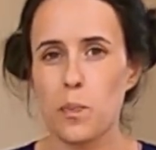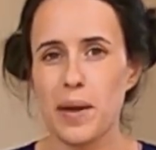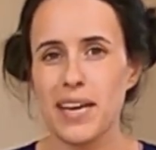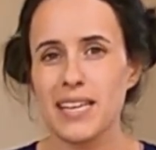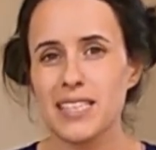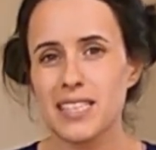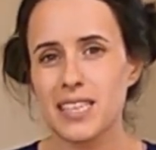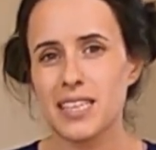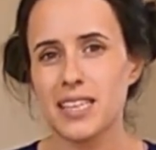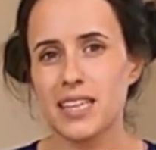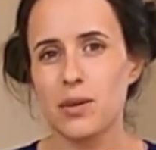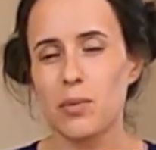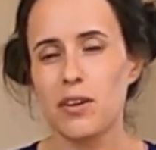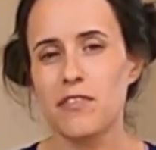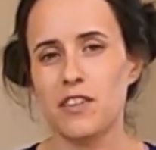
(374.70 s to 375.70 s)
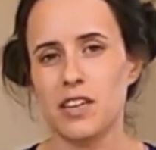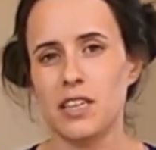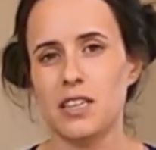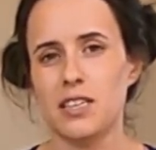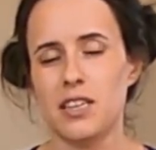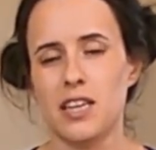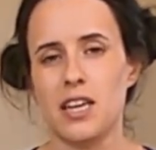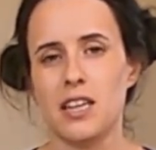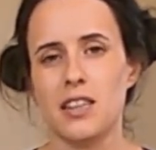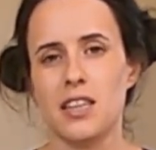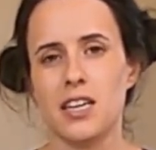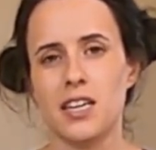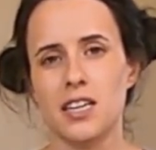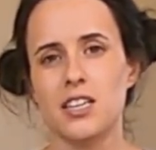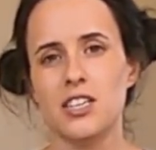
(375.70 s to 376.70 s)
basically we find that
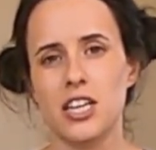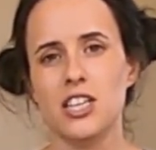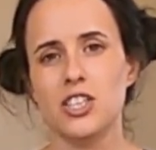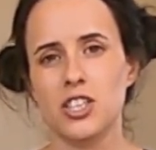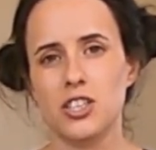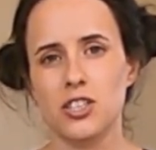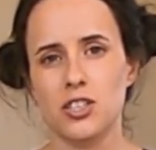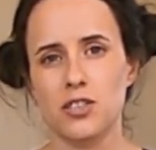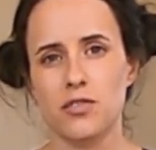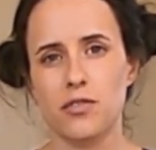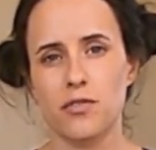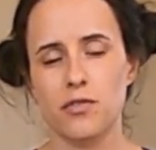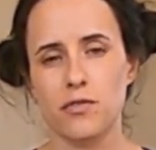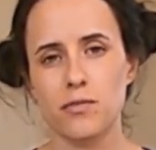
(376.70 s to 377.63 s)
the conditions